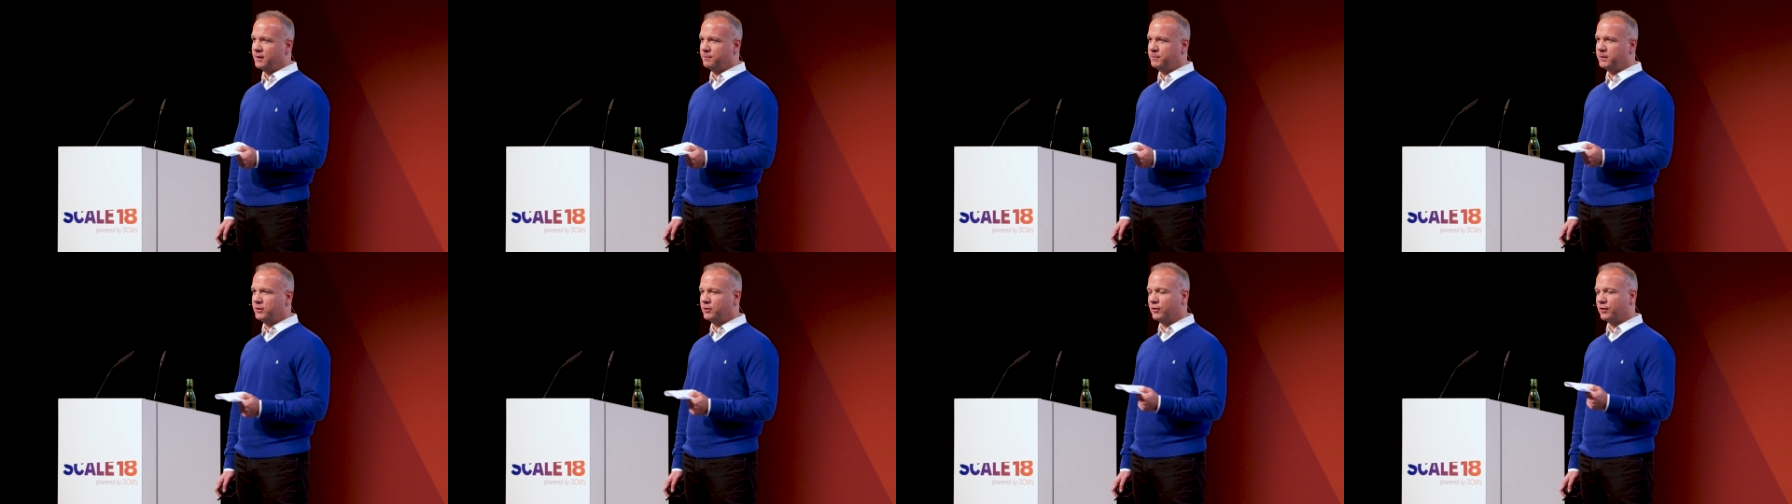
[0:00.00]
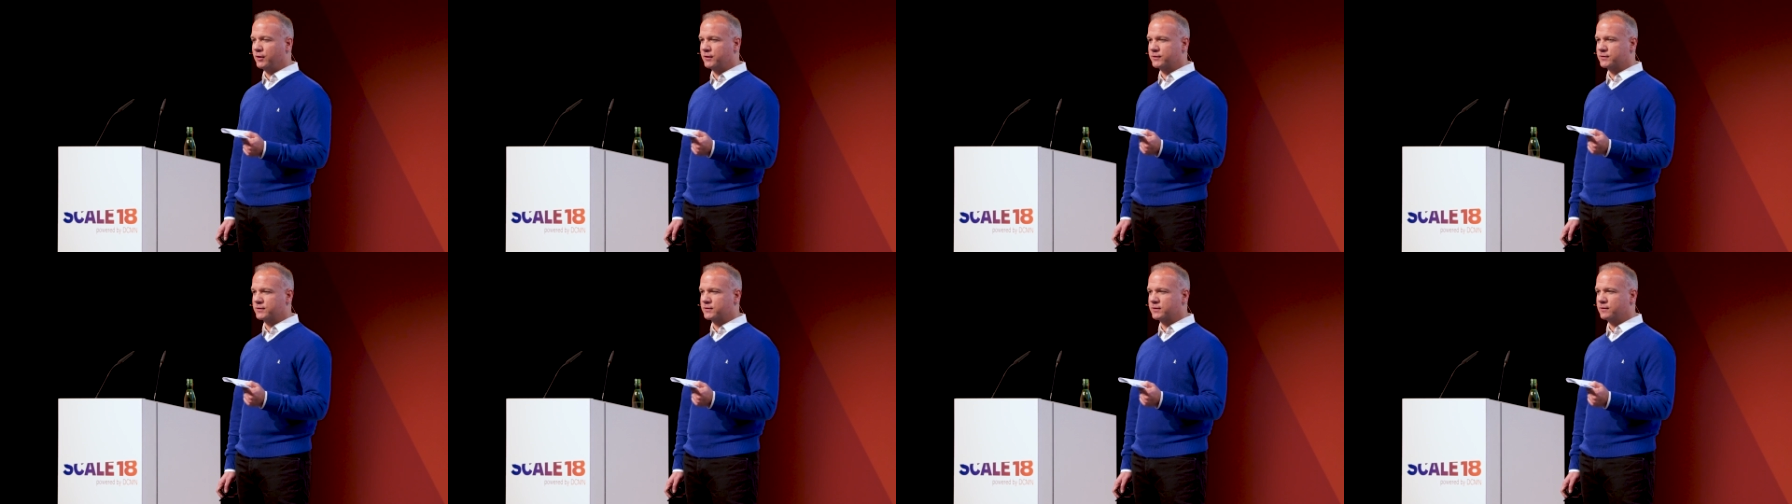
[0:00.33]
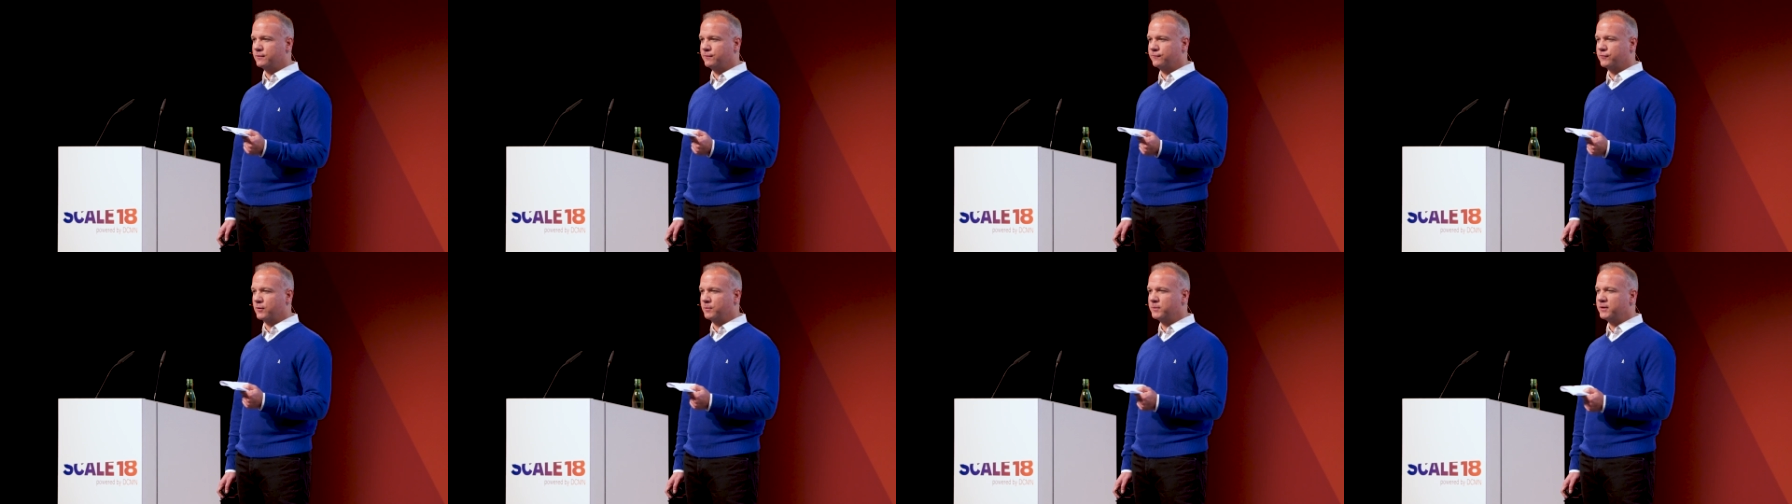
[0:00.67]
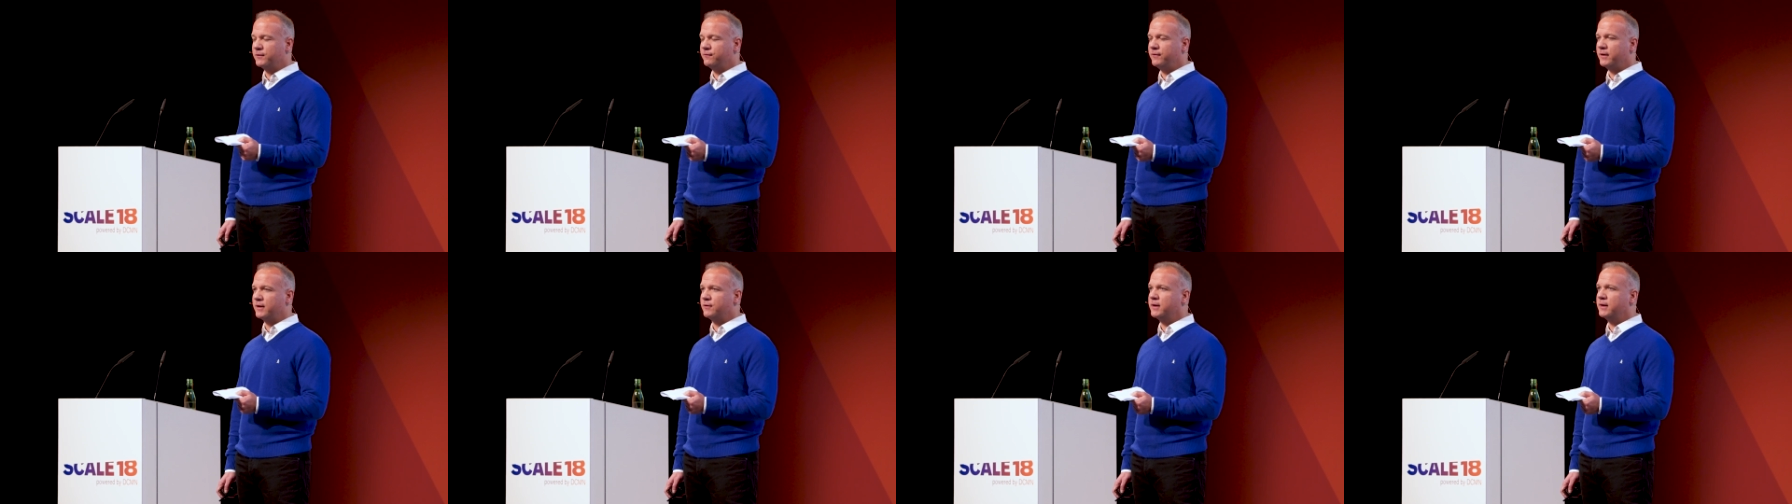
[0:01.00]
because from
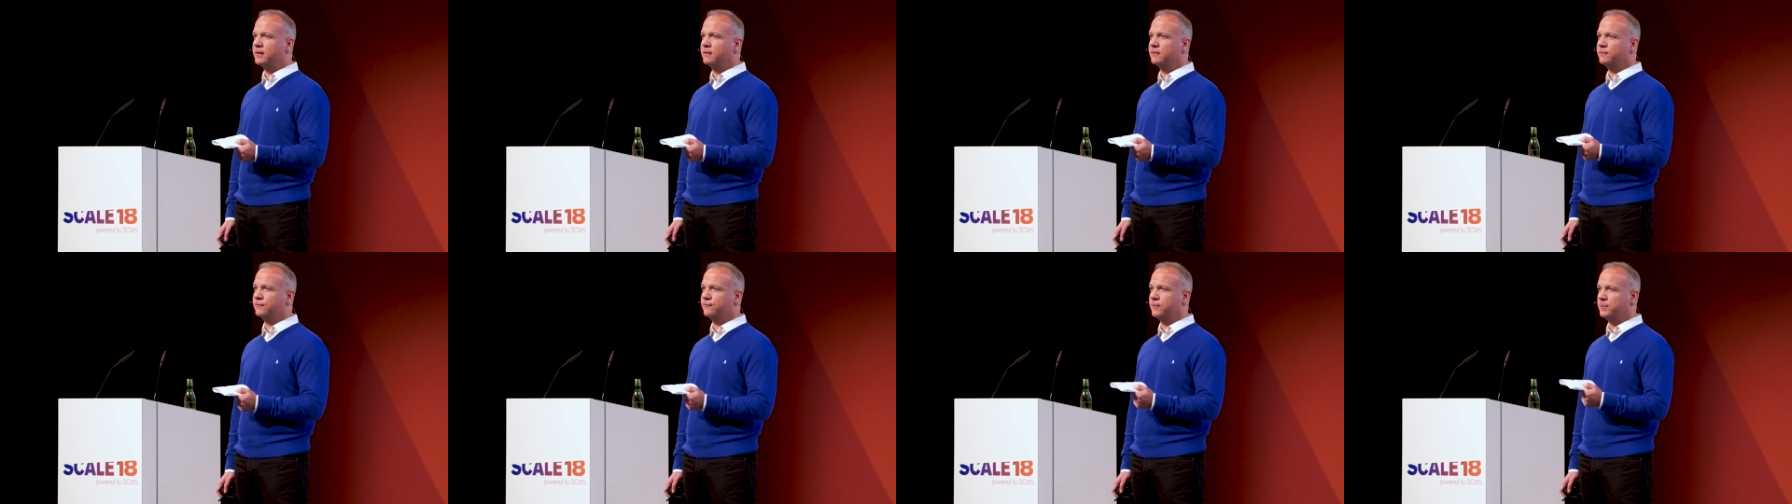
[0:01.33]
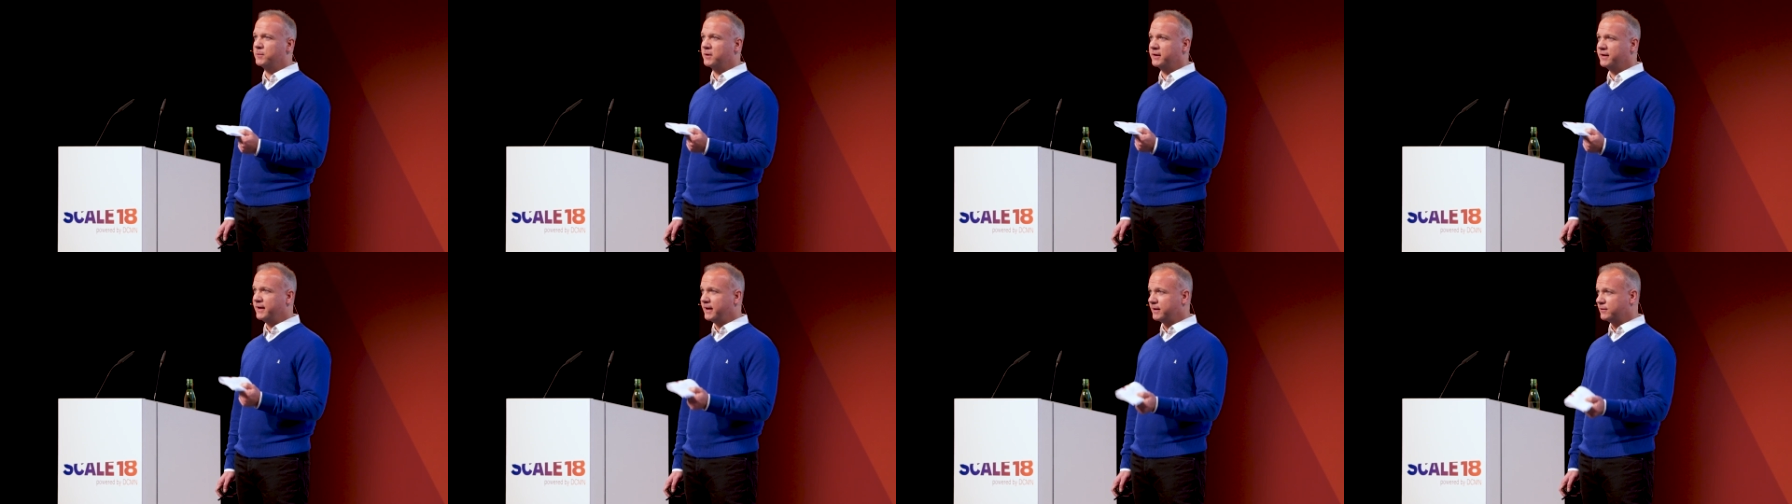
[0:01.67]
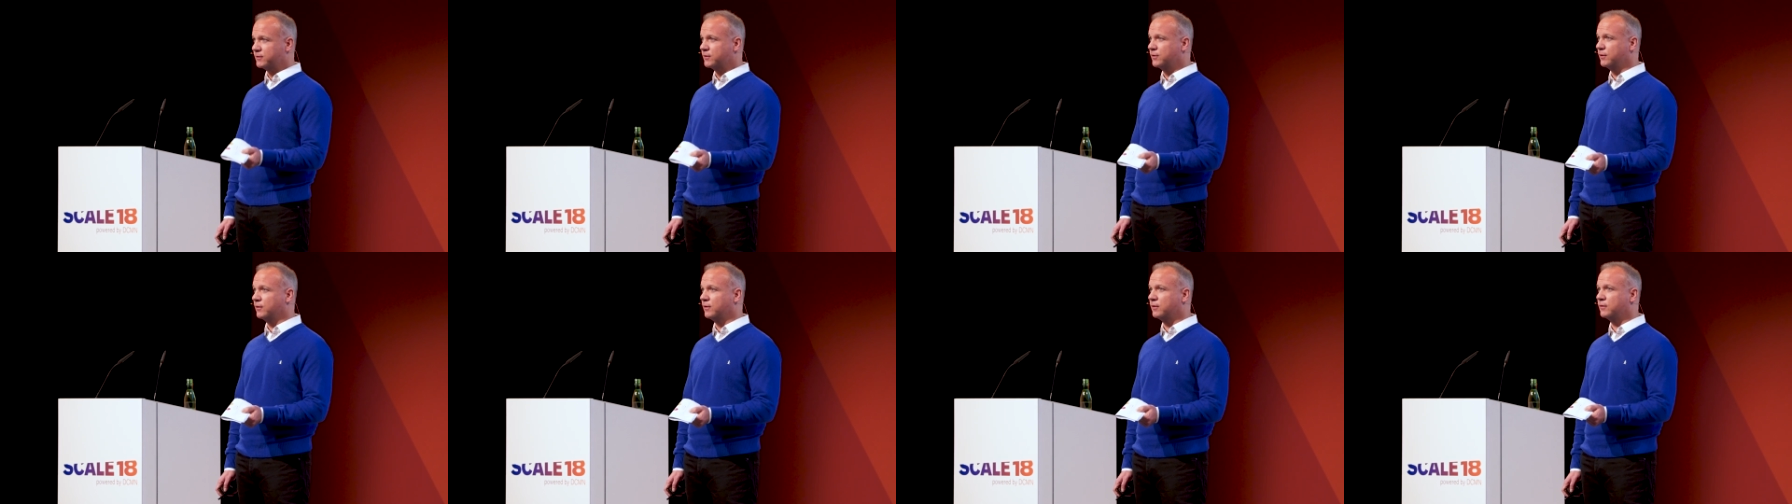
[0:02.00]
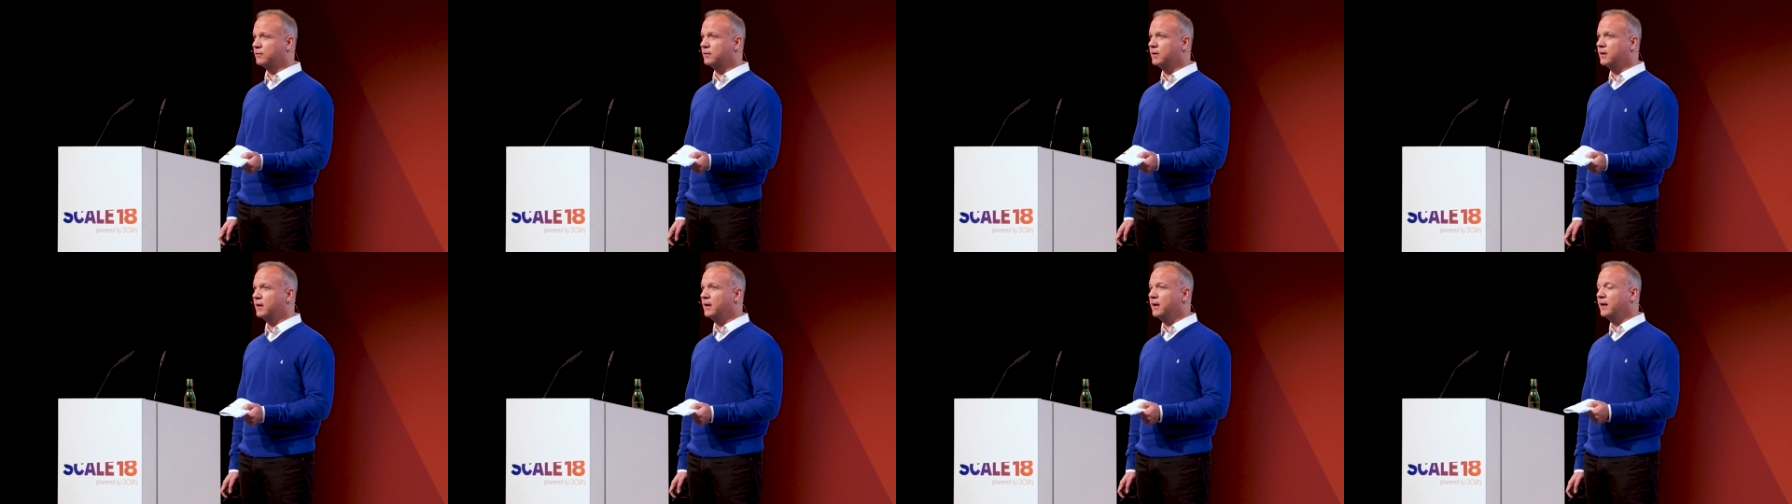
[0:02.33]
the very from the
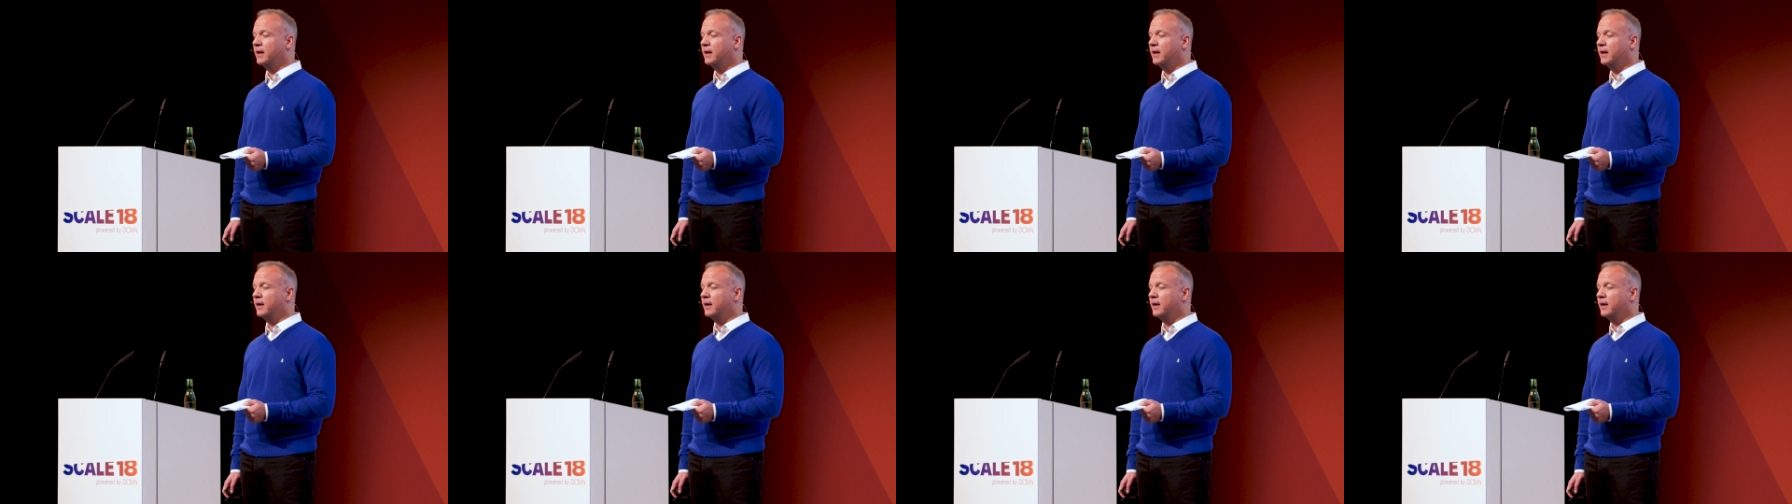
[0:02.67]
get-go,